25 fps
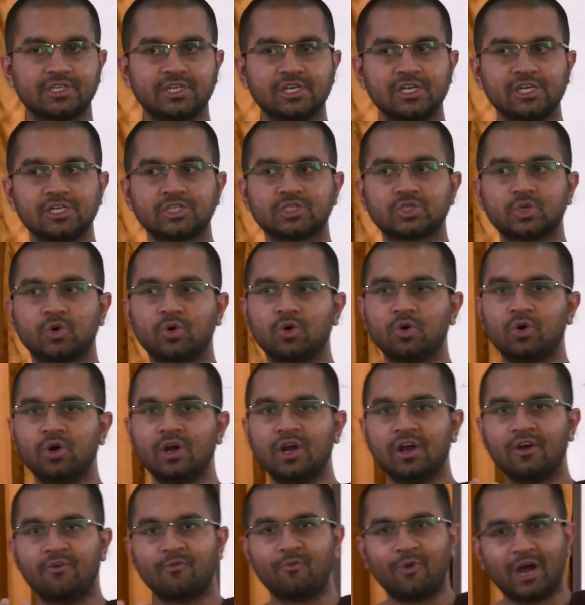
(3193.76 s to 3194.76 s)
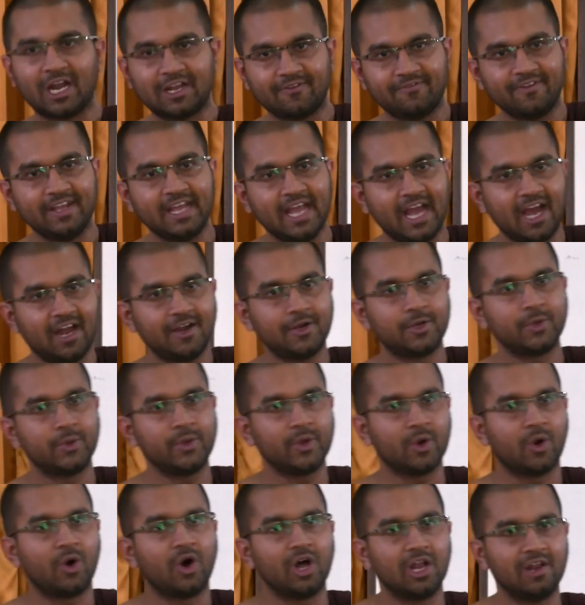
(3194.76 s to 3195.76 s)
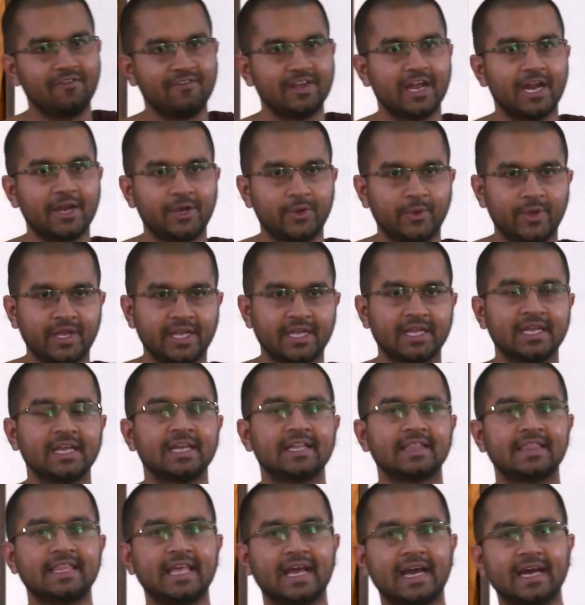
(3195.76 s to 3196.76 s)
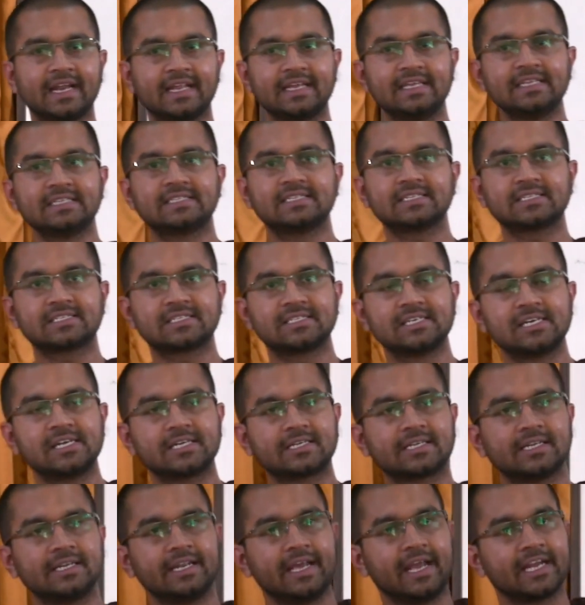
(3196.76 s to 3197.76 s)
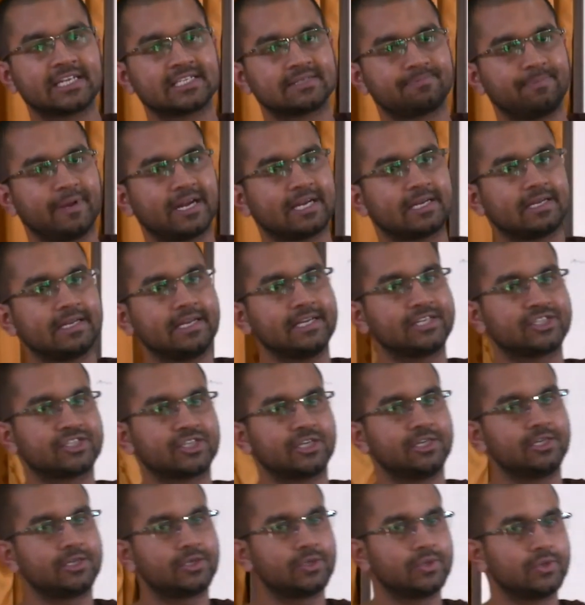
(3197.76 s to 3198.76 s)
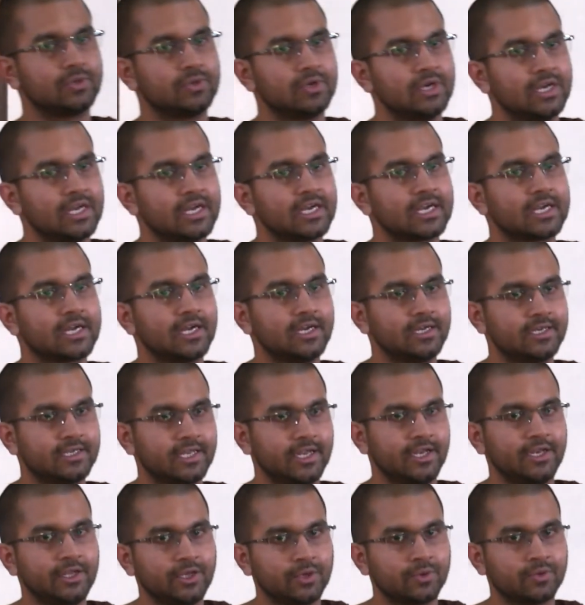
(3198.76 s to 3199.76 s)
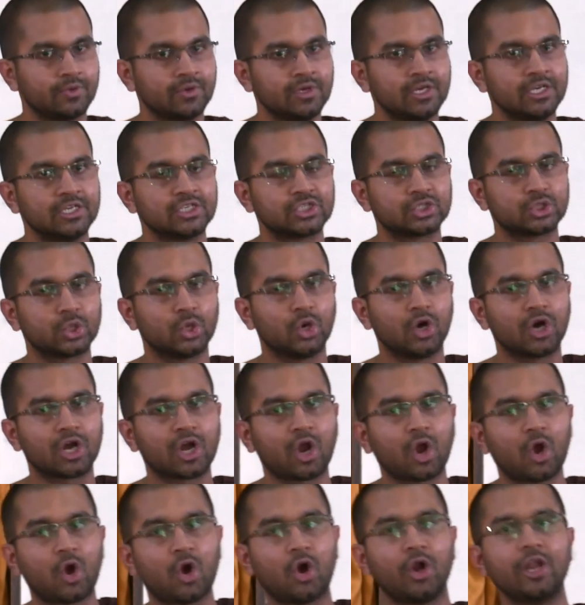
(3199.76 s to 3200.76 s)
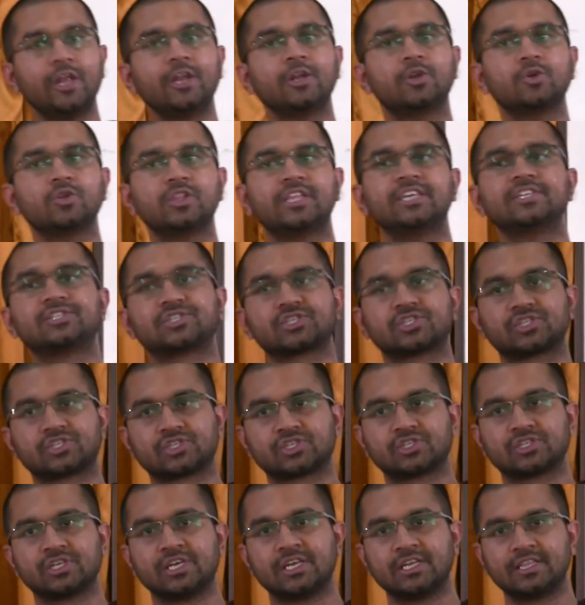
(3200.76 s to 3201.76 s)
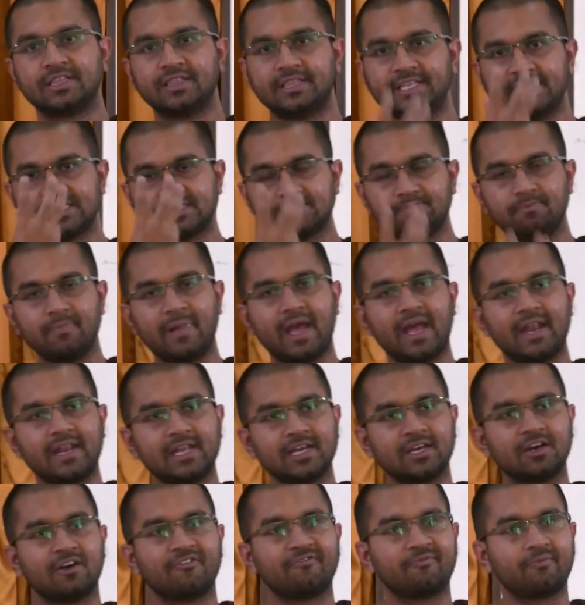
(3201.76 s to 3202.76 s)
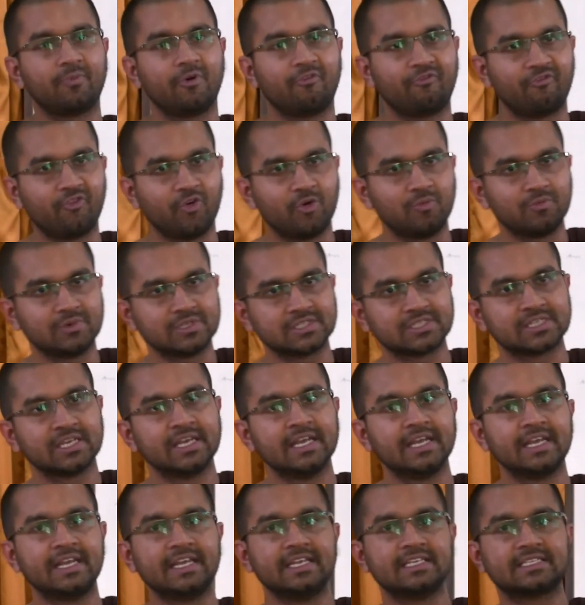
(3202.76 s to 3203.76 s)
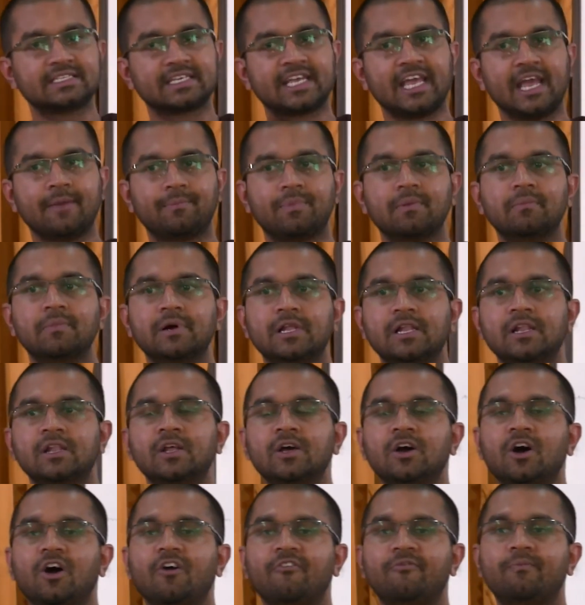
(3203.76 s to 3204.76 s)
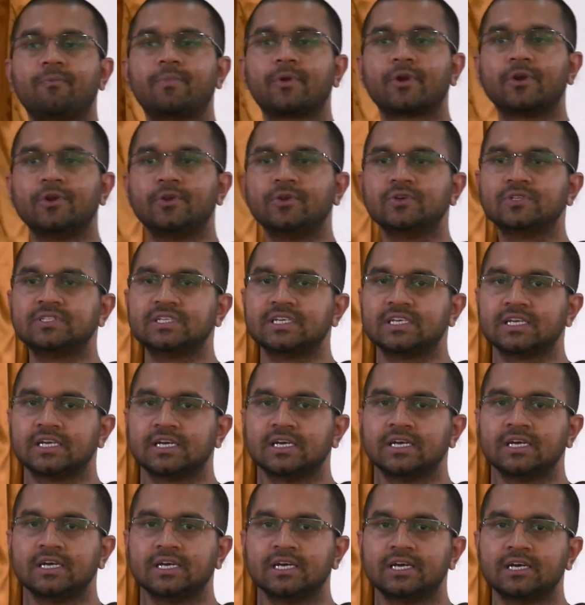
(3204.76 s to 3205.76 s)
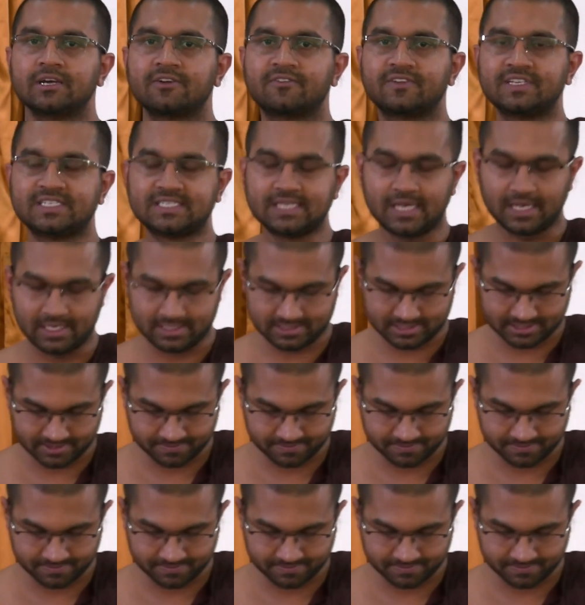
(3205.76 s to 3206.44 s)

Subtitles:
So what we are doing, all we are doing, there is a certain expectation to continue. So according to this manner of performance is capable of producing a result.